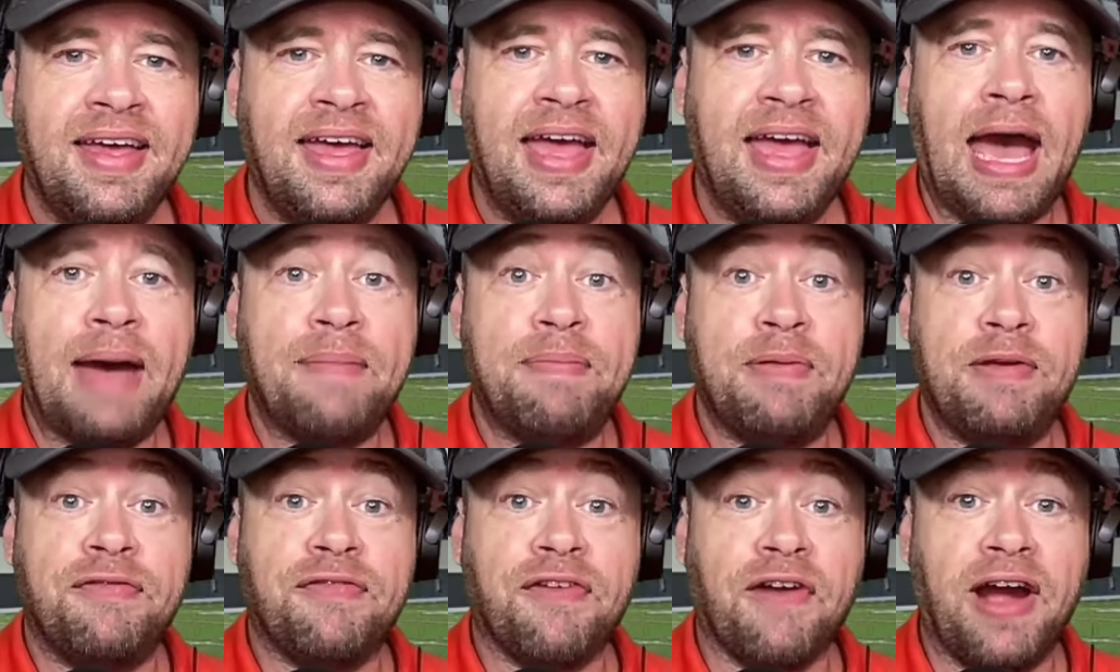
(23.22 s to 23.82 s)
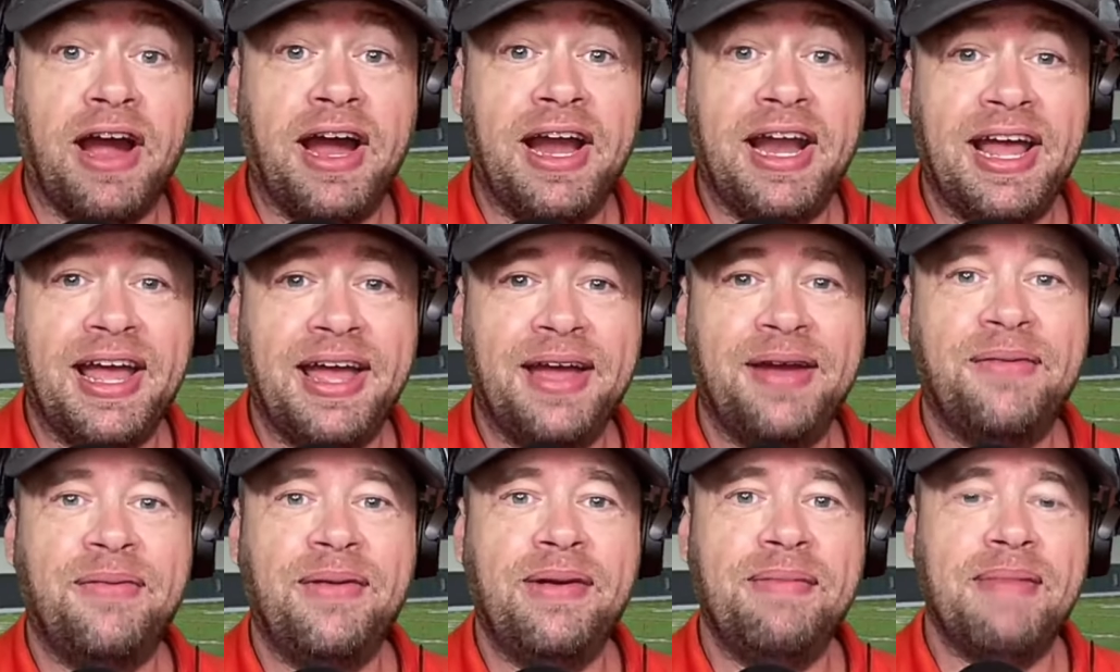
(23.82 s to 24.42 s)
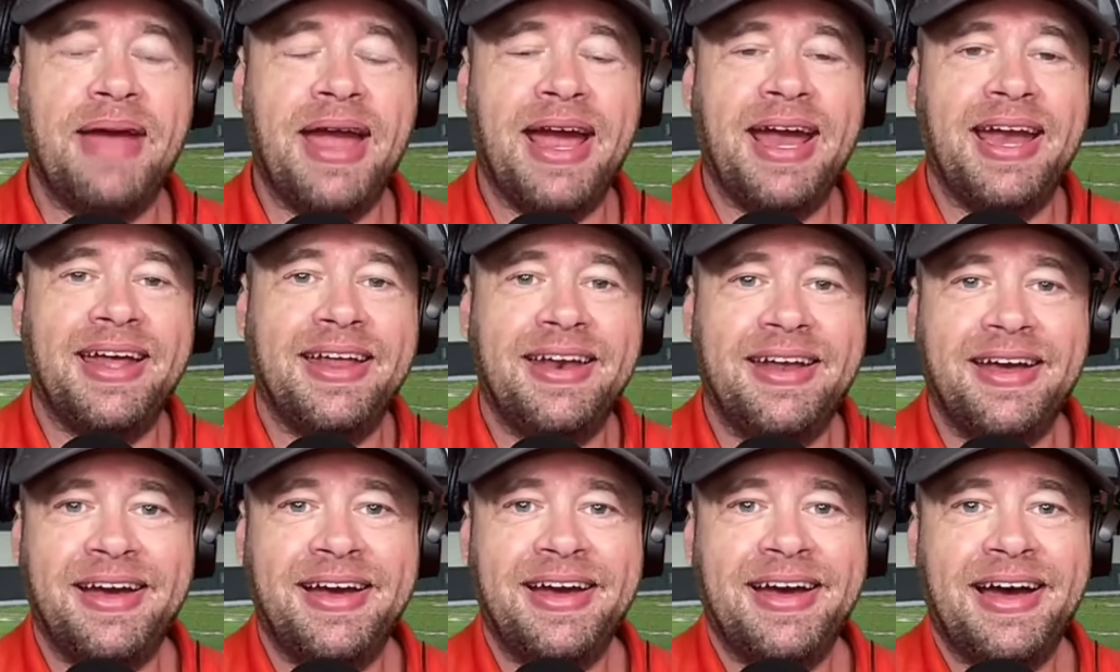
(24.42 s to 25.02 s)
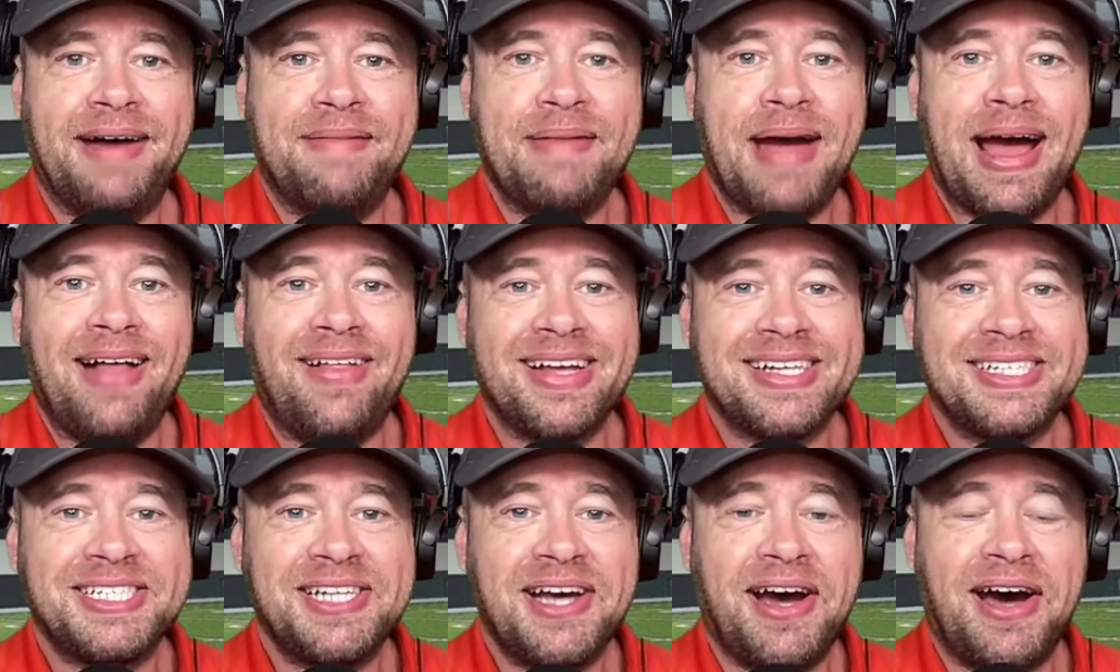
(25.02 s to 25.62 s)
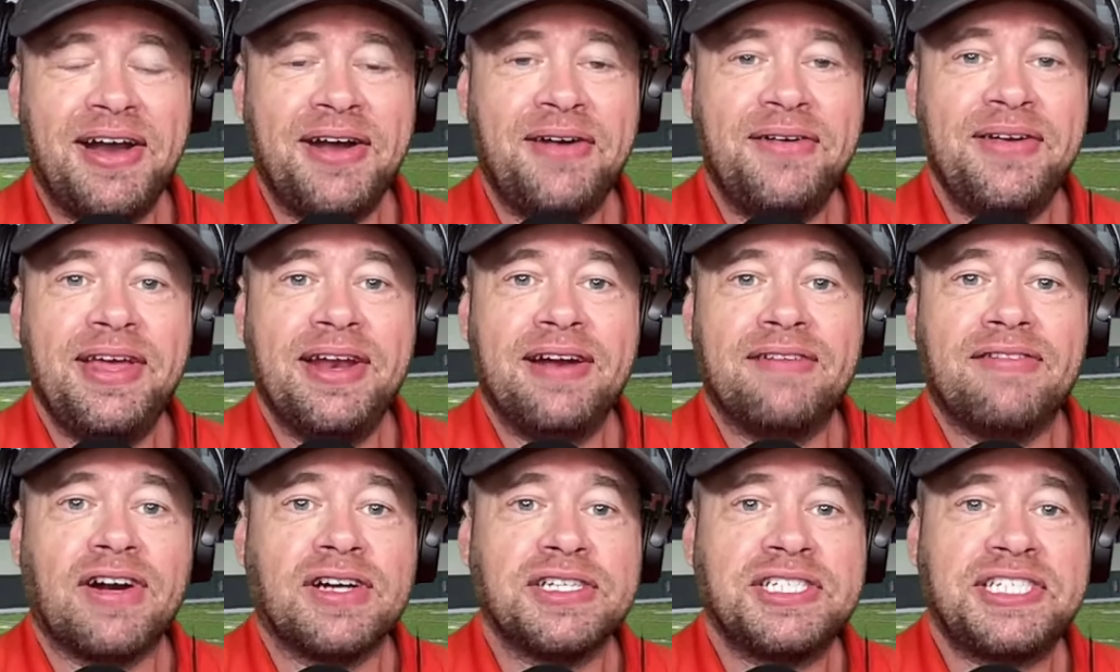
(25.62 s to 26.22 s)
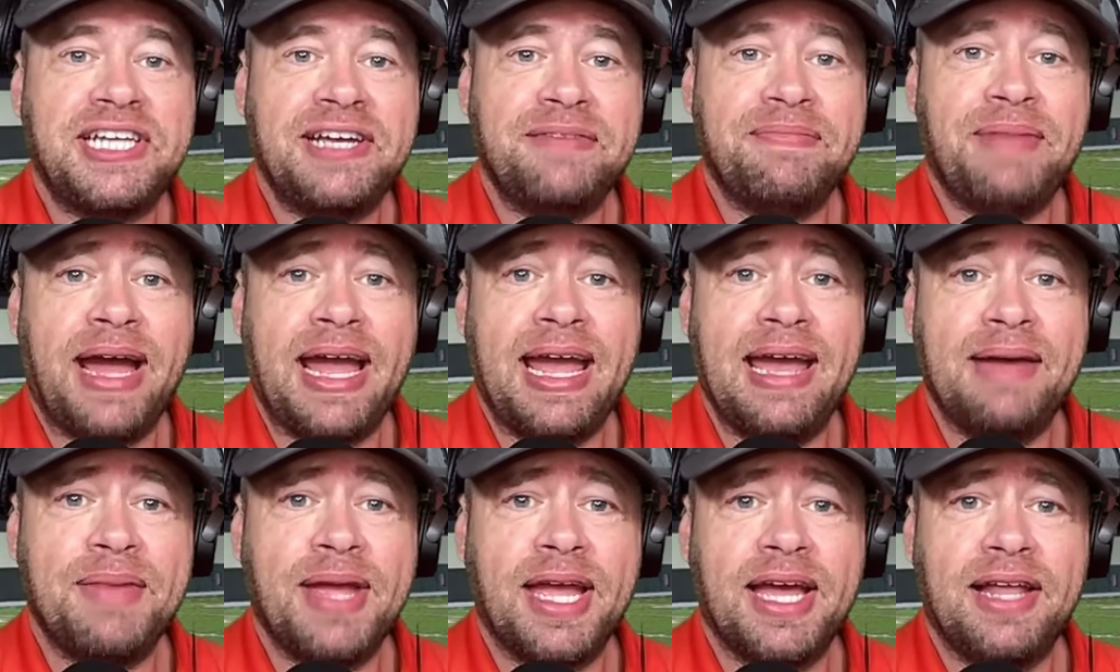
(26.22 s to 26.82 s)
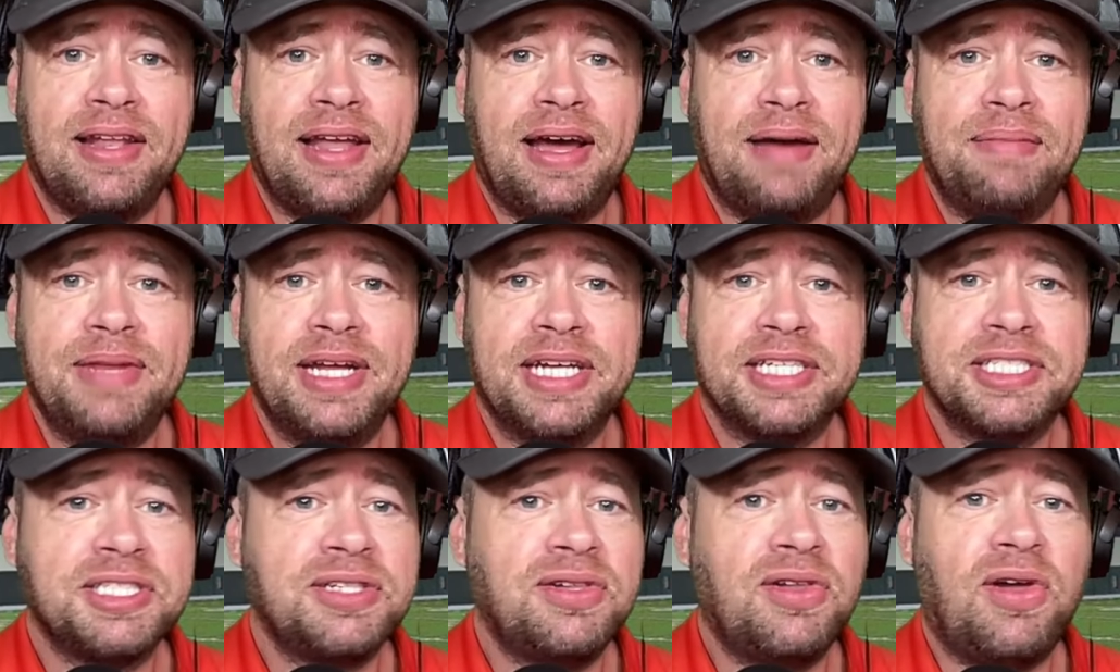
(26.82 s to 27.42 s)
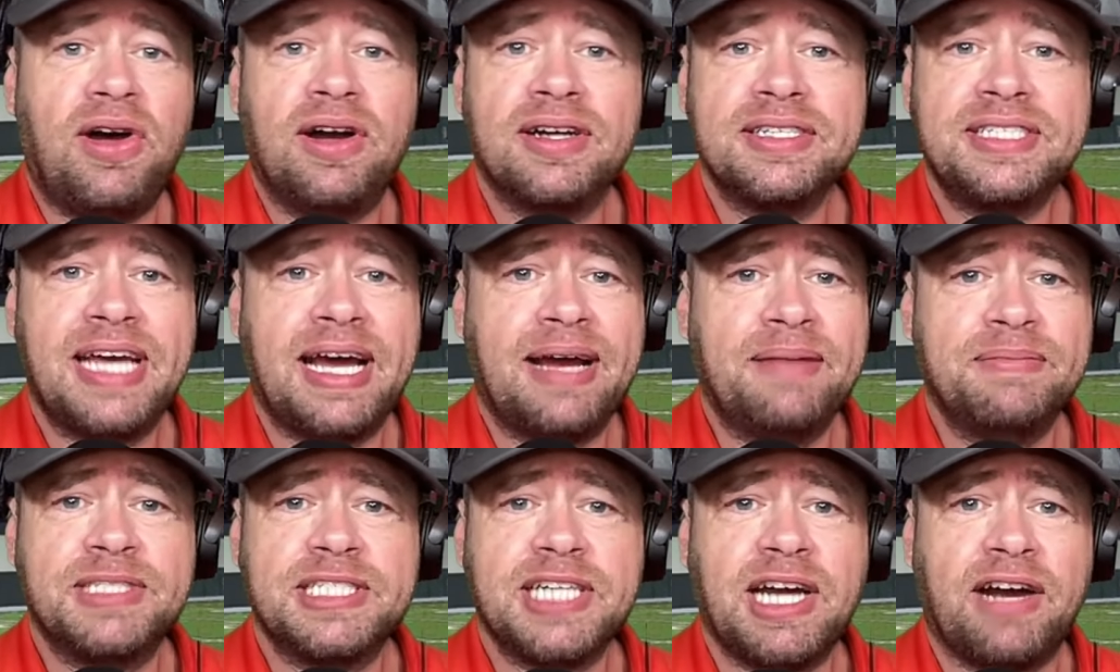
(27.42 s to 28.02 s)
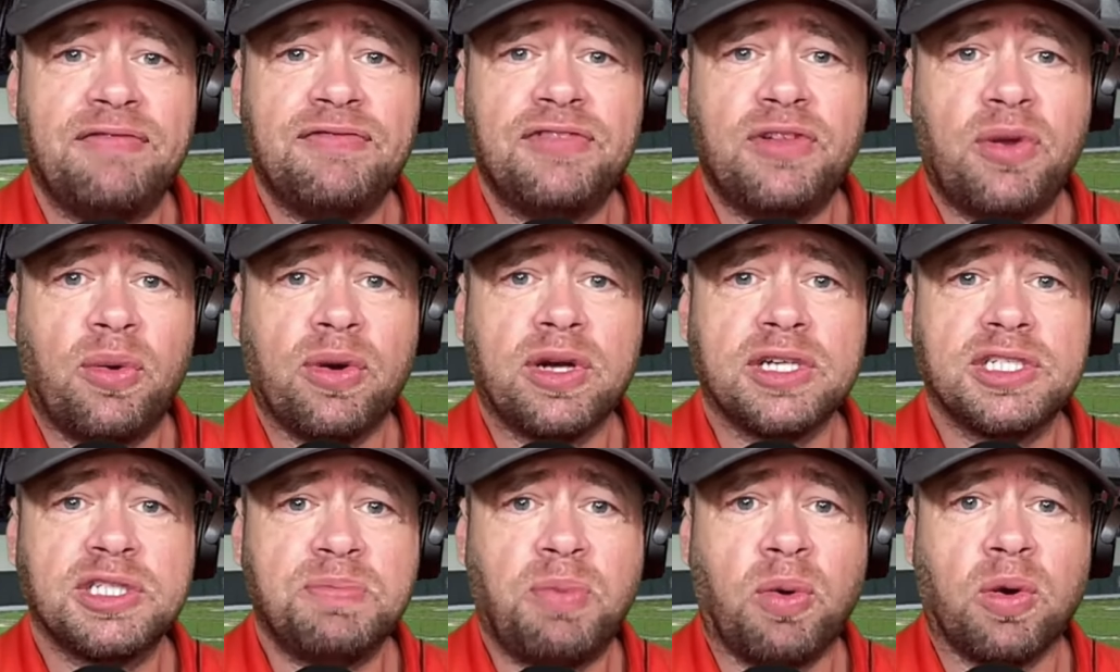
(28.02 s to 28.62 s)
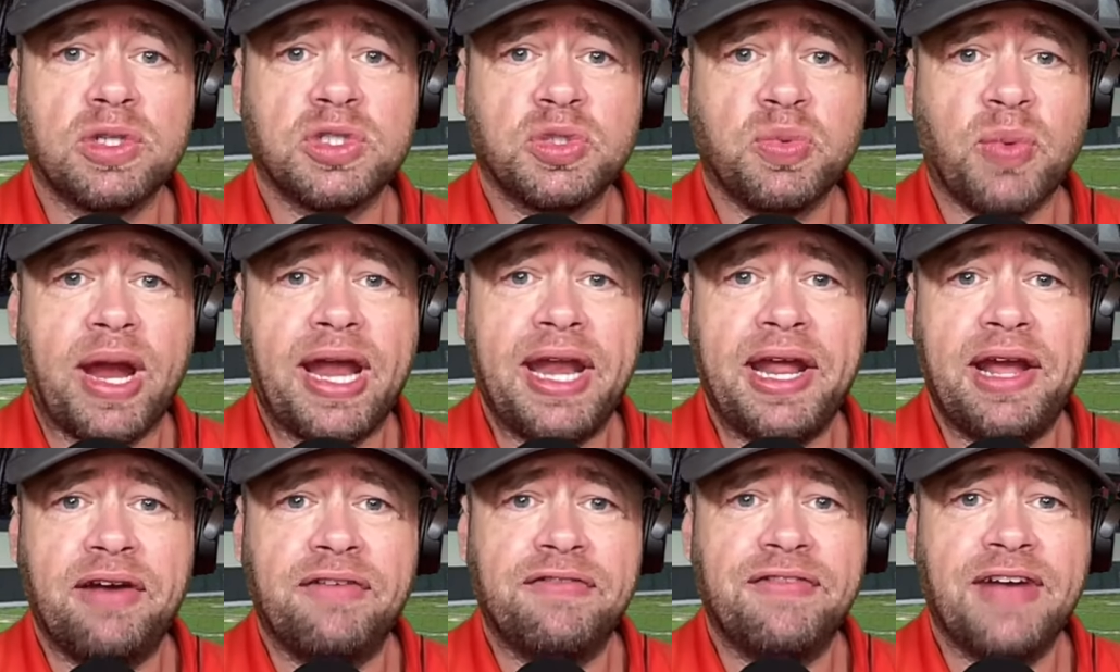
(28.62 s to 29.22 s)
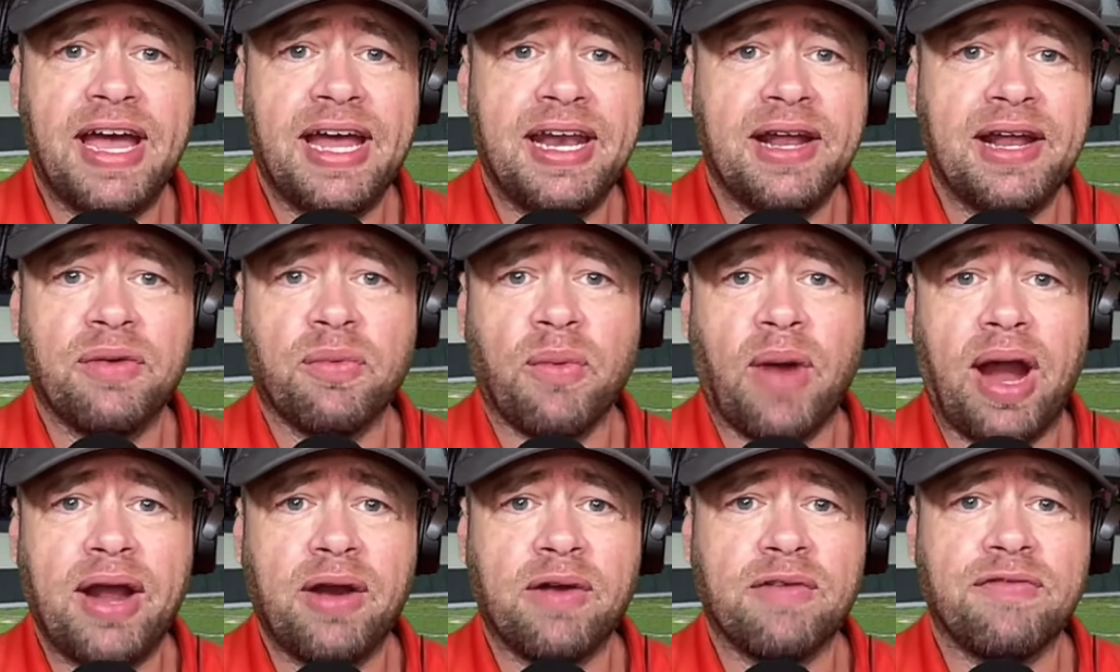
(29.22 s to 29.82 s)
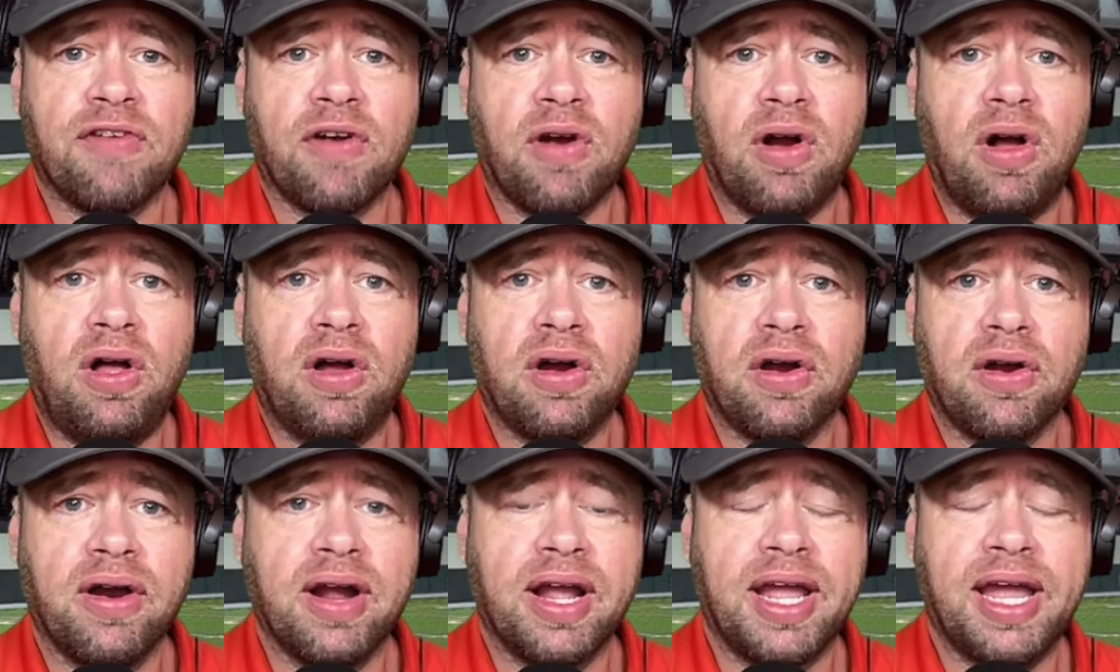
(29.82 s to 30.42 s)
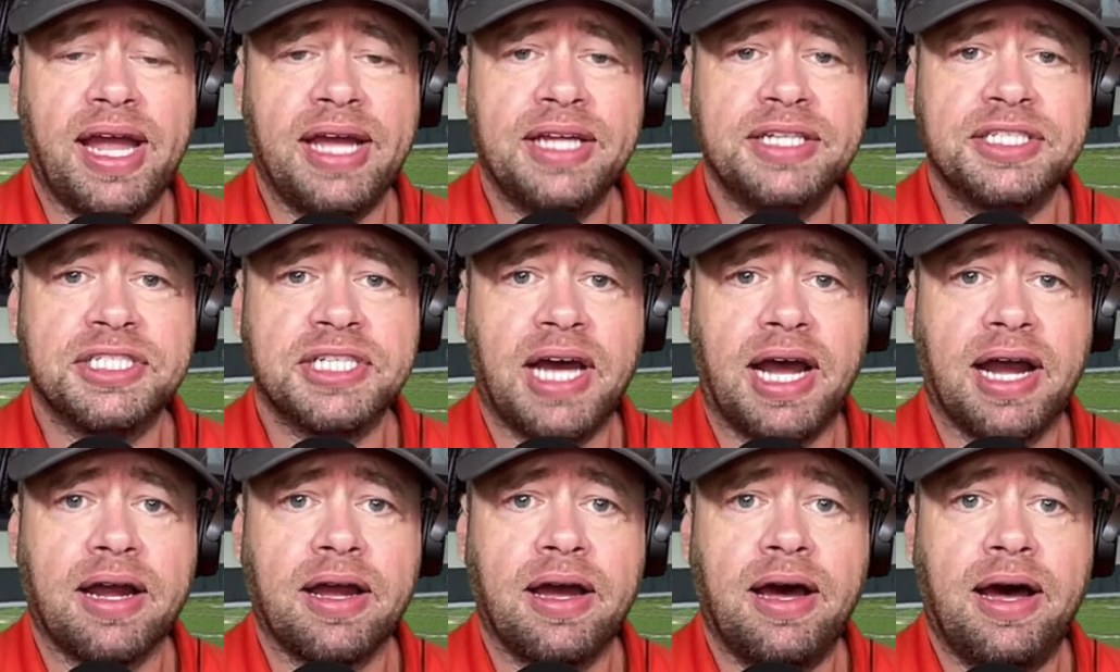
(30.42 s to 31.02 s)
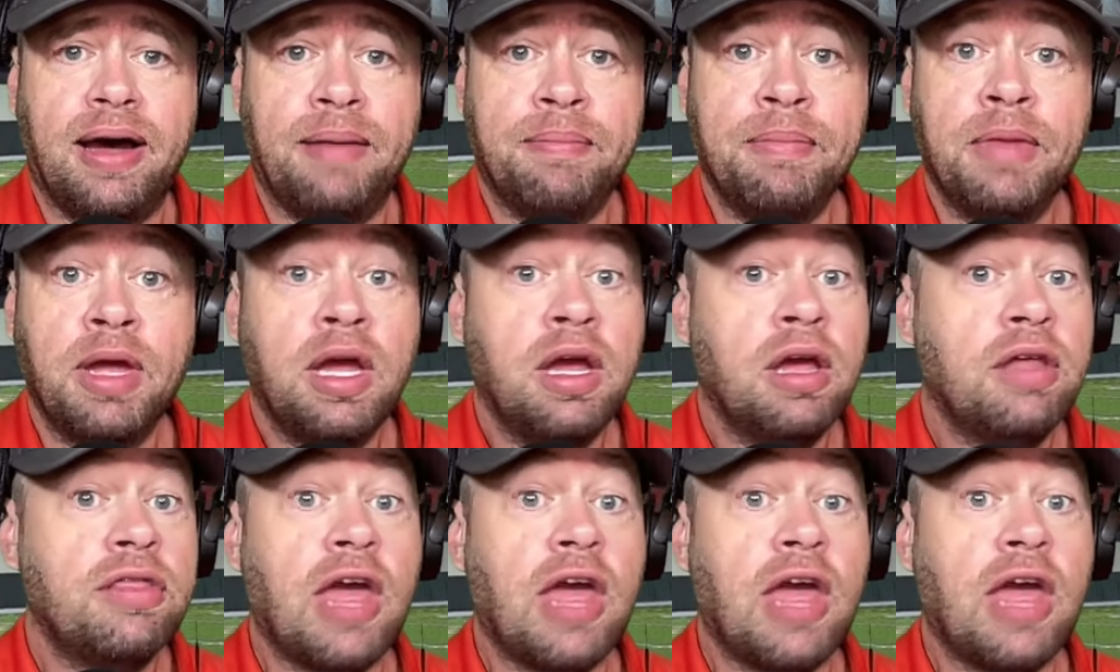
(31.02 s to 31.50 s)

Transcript: Happy Friday. We made it. I'm Alex Donno, University of Miami alumnus, longtime South Florida sports radio vet and writer for allhurricanes.com.